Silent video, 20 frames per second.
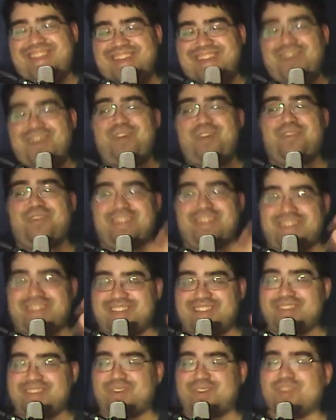no offense, I
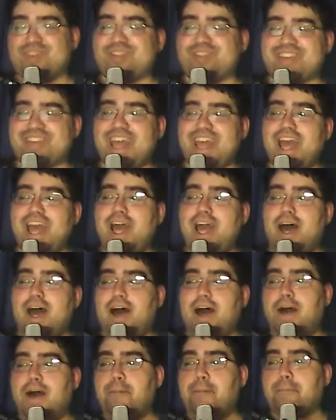like the questions.
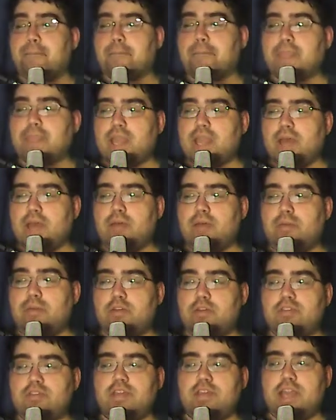Um,
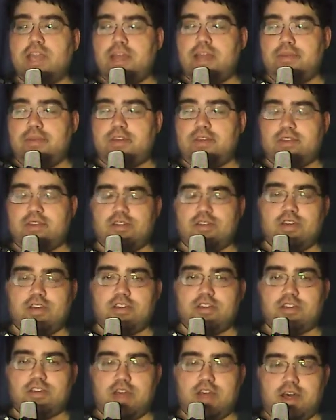most of the anime
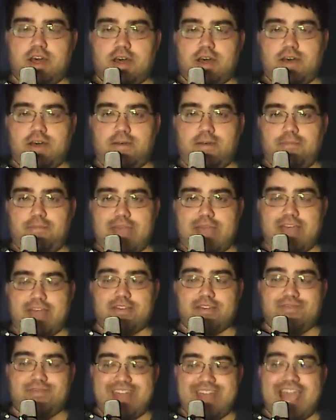series, uh, as
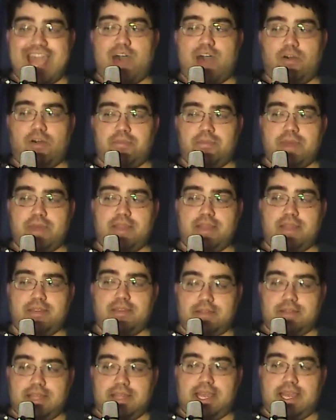of now, have been
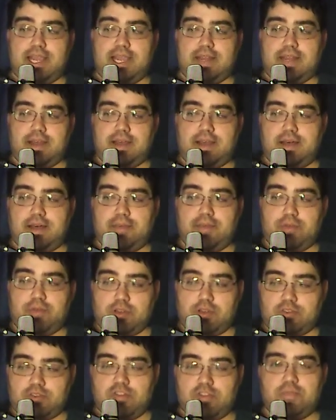delayed. Uh,
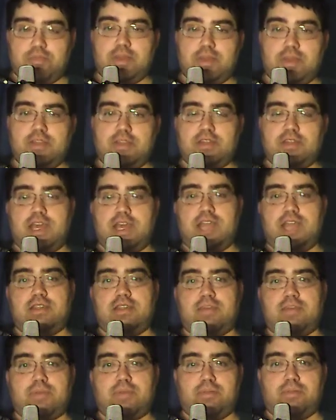production's been delayed.
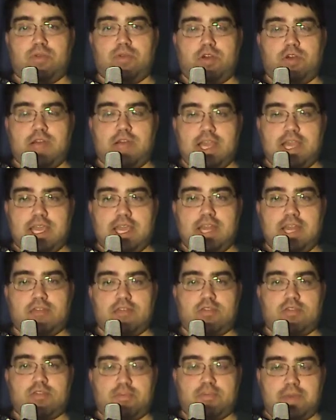They've been put on hiatus
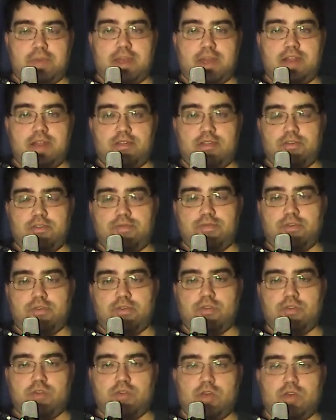or suspended until
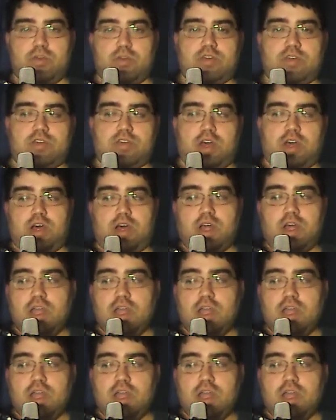further notice. Uh,